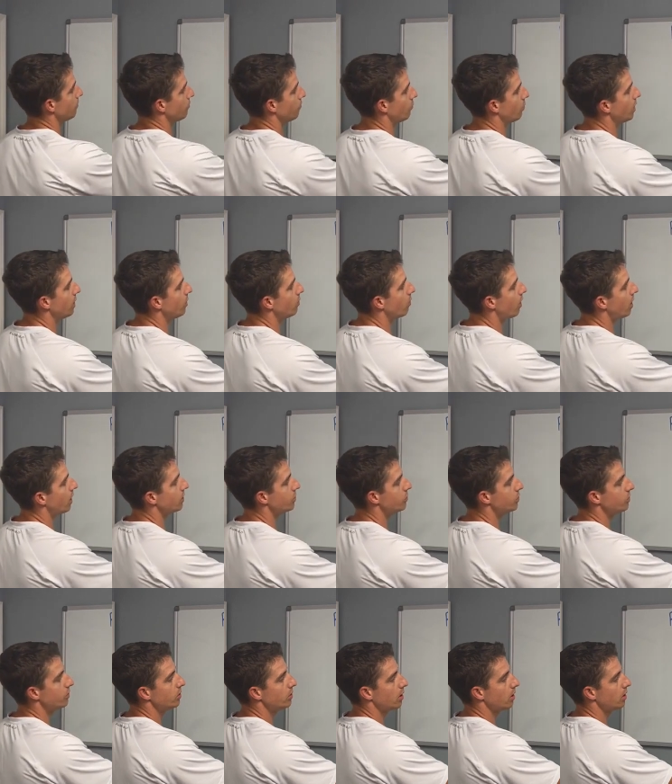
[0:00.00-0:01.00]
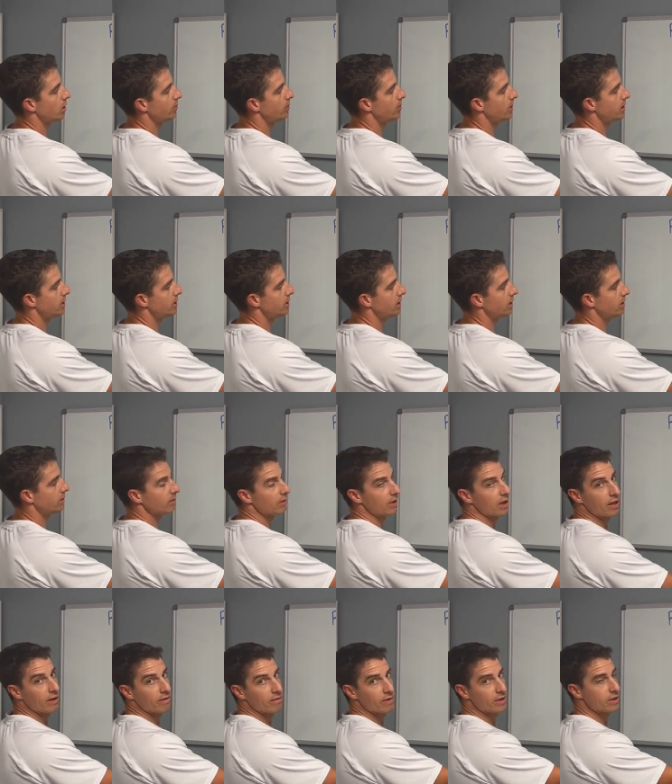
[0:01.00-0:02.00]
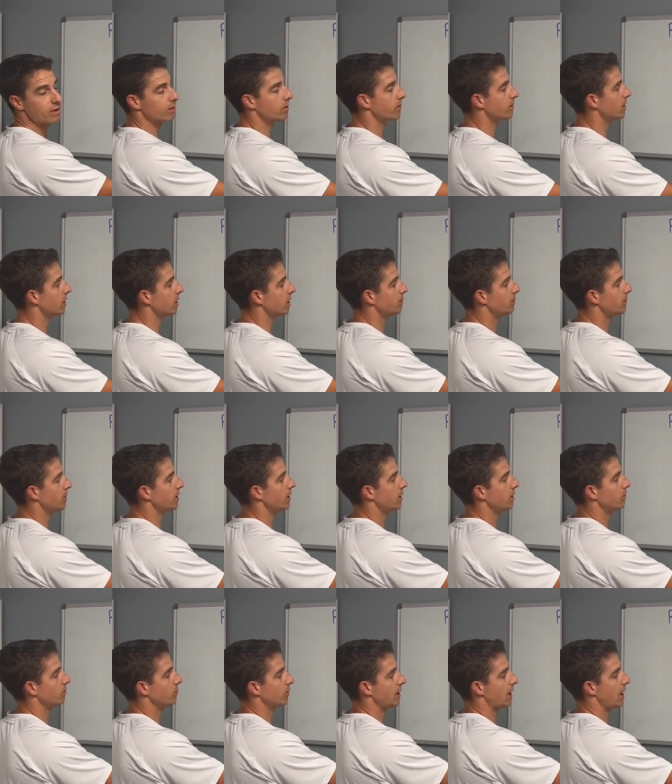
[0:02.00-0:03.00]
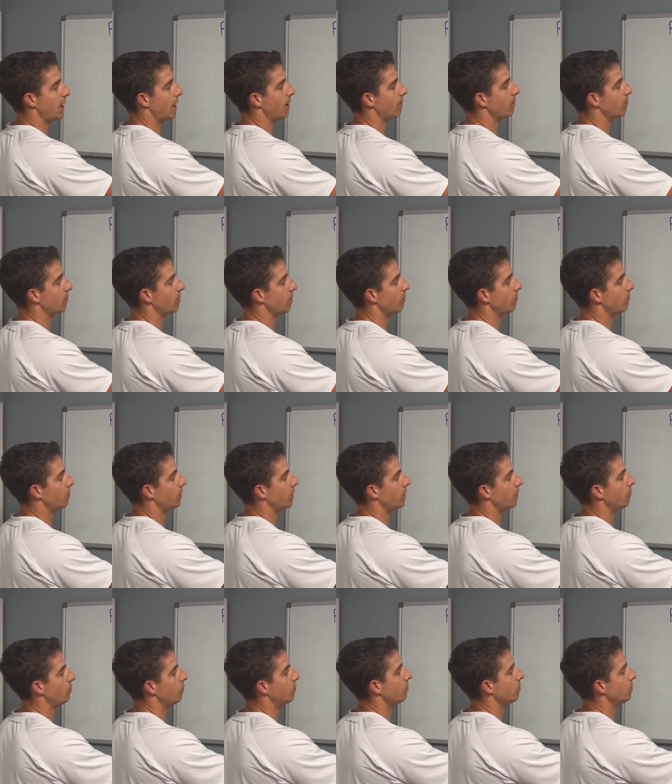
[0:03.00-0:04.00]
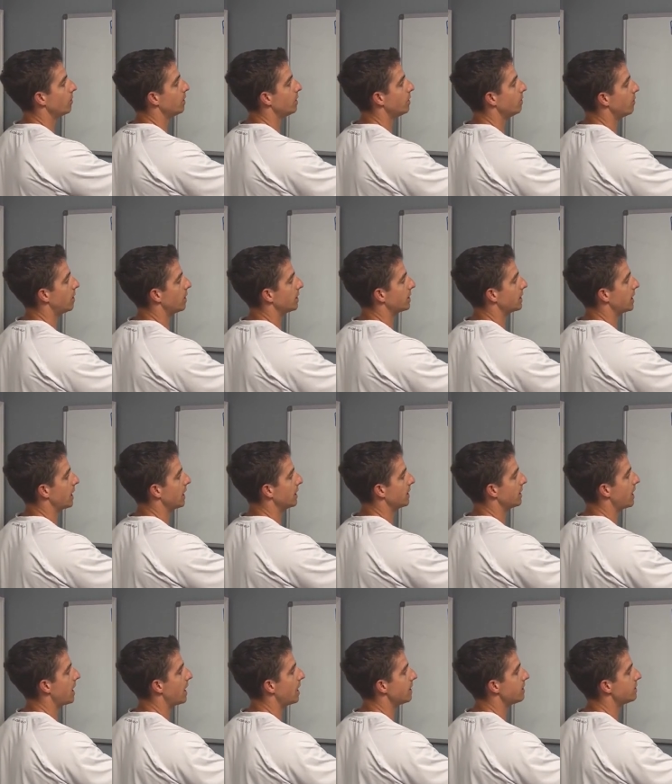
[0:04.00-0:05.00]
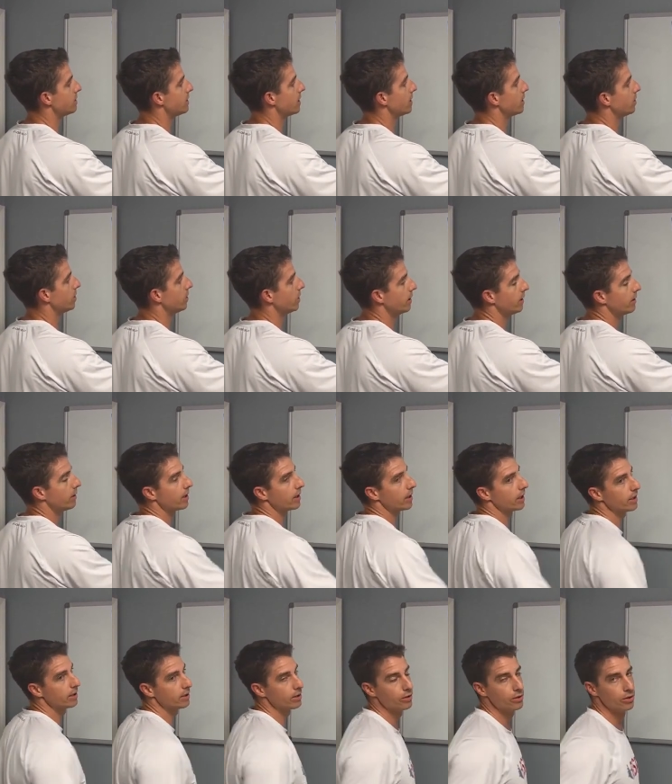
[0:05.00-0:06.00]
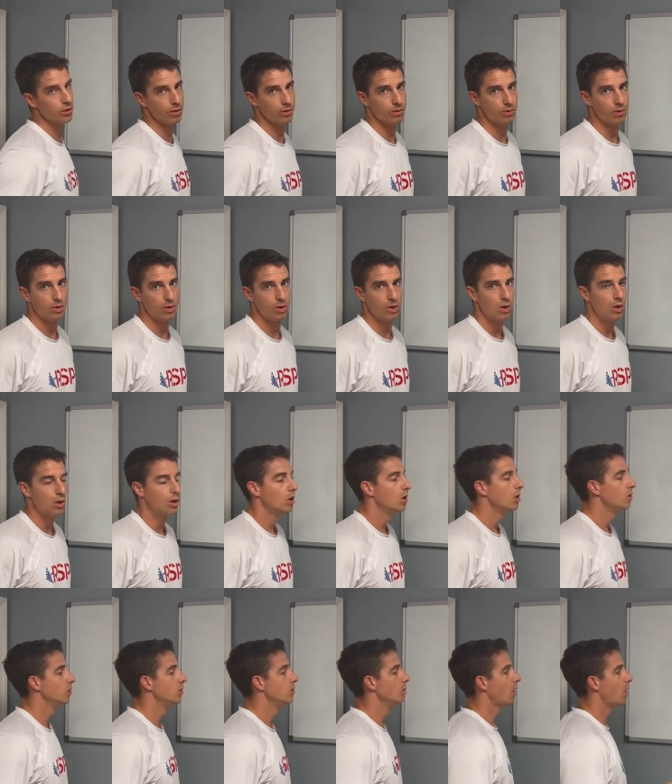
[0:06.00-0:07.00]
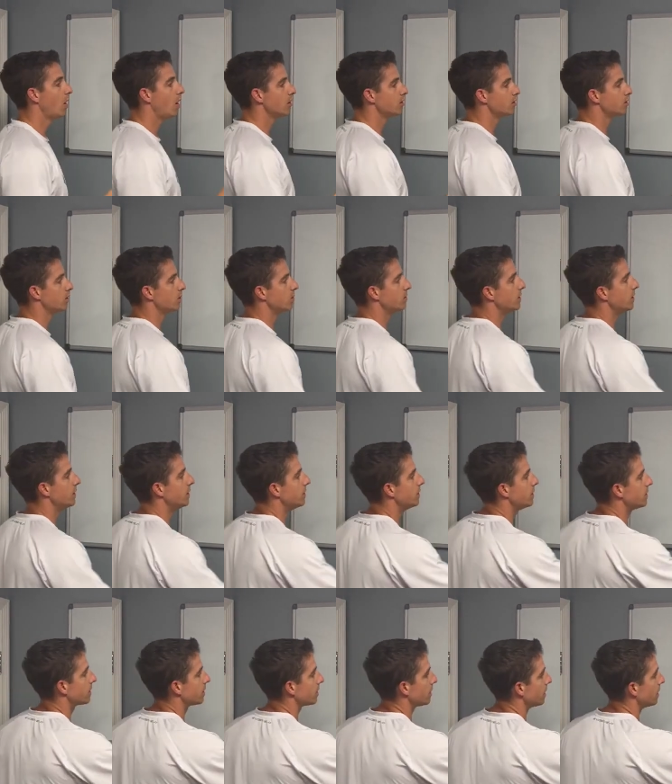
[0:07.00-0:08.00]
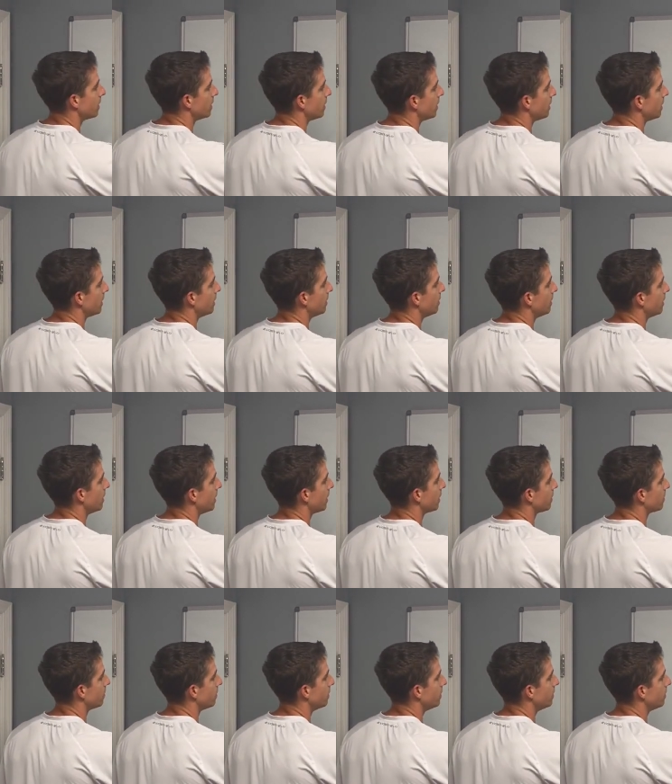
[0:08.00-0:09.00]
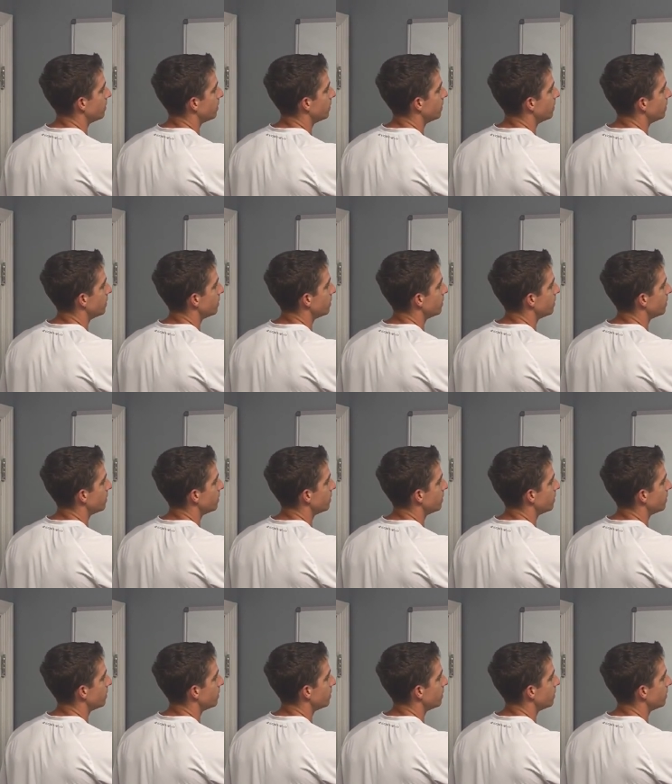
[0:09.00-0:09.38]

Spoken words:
we want you to go to PT and physical therapy rehab. We really want that. That is a good thing to do. You also need to include